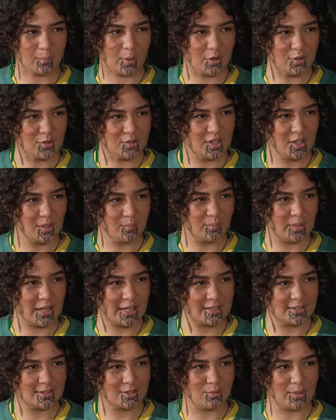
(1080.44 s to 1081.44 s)
posting
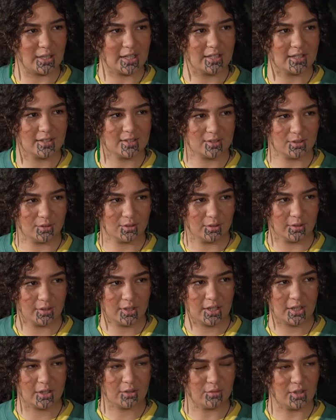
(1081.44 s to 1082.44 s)
black squares or
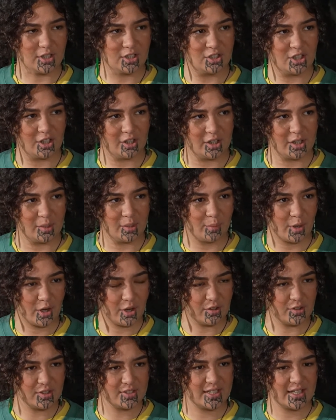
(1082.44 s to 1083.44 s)
resharing
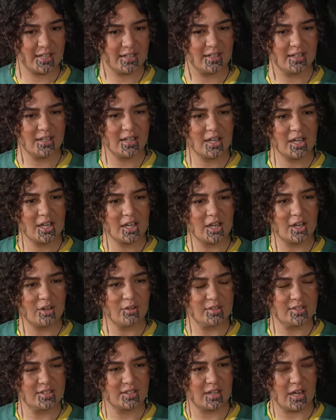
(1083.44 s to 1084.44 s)
posts, and it
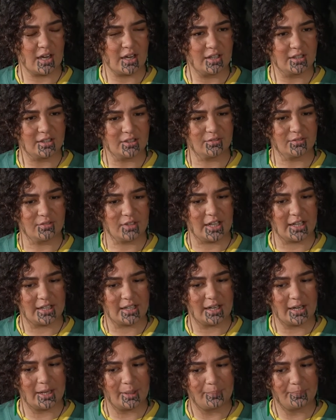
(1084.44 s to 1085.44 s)
was kind of like
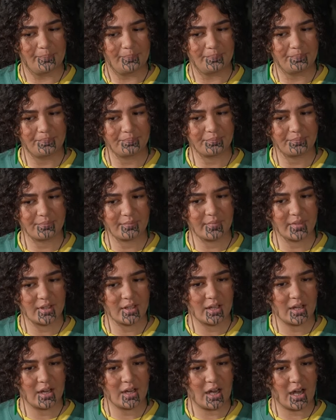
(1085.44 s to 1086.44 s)
um,
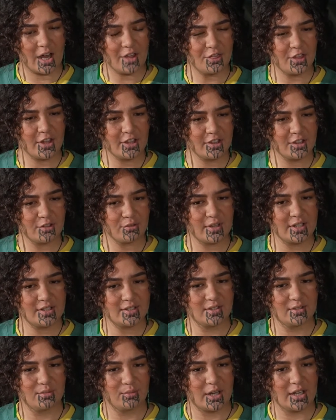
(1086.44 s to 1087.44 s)
I think the
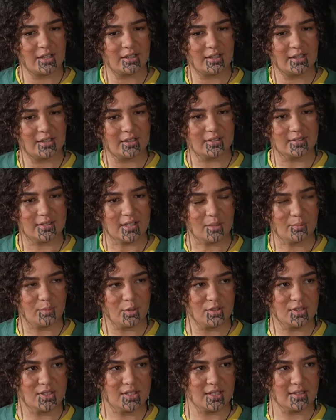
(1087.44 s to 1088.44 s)
reason why that
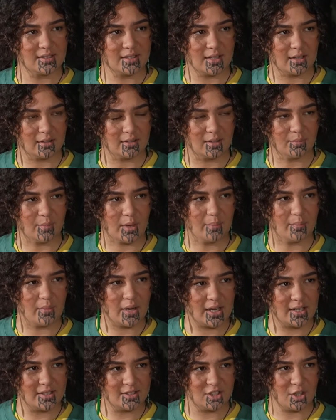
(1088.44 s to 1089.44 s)
example sticks out in my
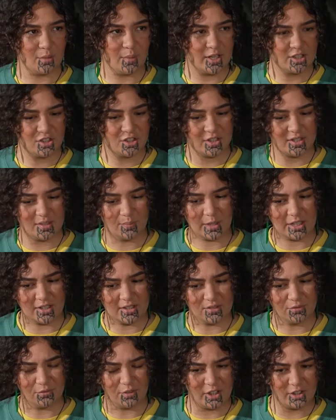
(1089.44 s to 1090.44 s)
mind so much is
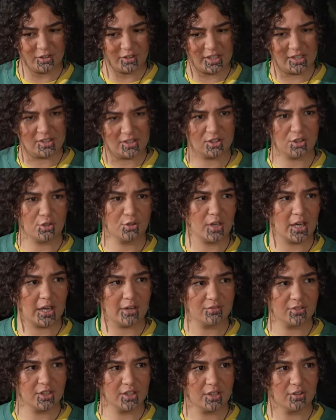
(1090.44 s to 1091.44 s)
because very soon
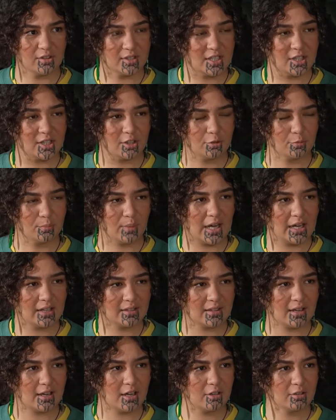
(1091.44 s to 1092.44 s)
after there was
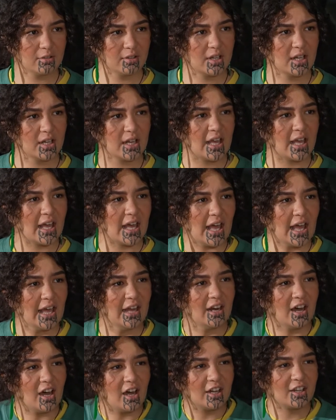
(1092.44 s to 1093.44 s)
Ihumātao, yeah.
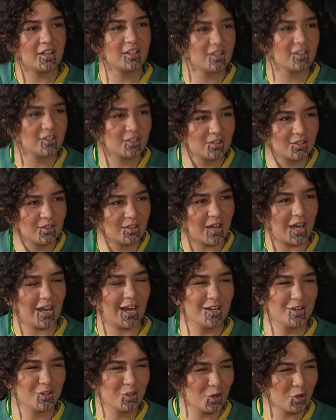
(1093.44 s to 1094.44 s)
and I,
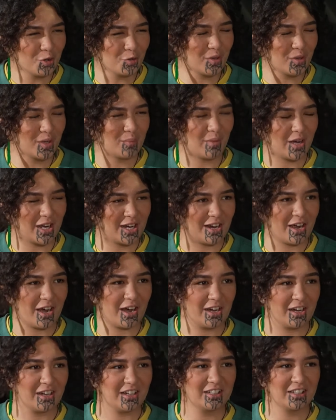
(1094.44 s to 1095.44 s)
I knew in my
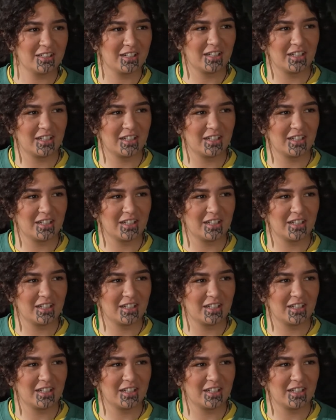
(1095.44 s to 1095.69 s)
heart